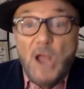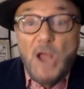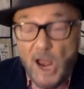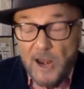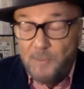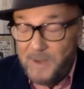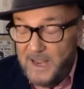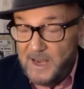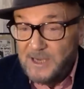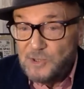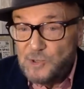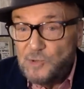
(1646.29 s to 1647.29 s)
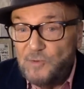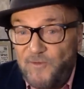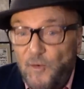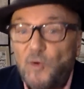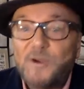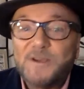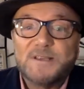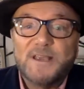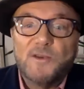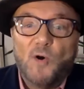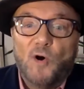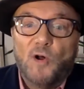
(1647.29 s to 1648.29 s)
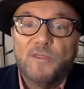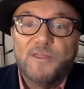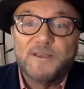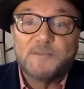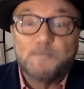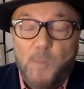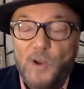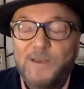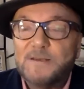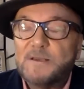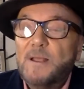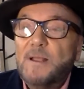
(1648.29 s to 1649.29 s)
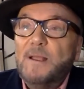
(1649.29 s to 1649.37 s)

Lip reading: are now beginning to focus in on this point.